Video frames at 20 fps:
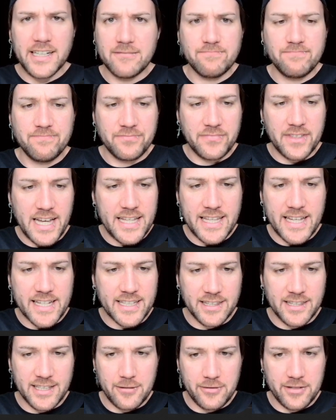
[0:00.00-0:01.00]
in and they
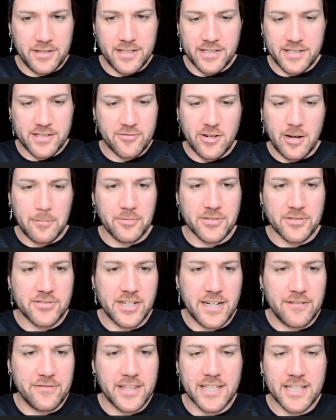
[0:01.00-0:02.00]
can literally just
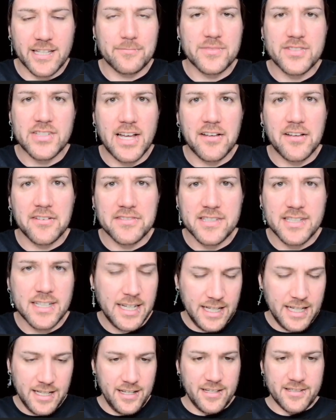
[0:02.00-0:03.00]
troubleshoot everything themselves.
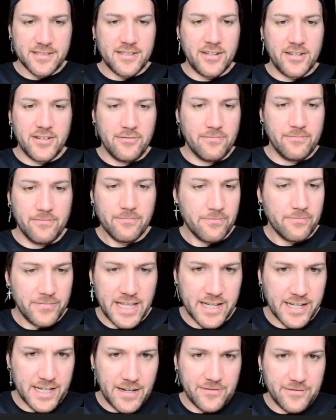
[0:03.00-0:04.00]
So
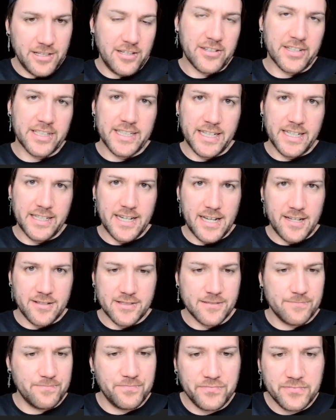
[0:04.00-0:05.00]
they could have your login
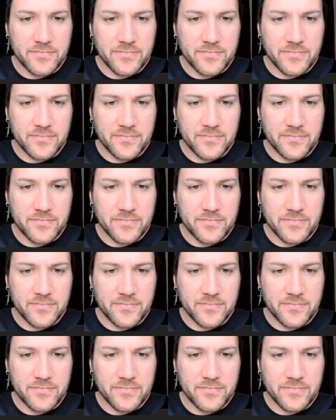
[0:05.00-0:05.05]
details,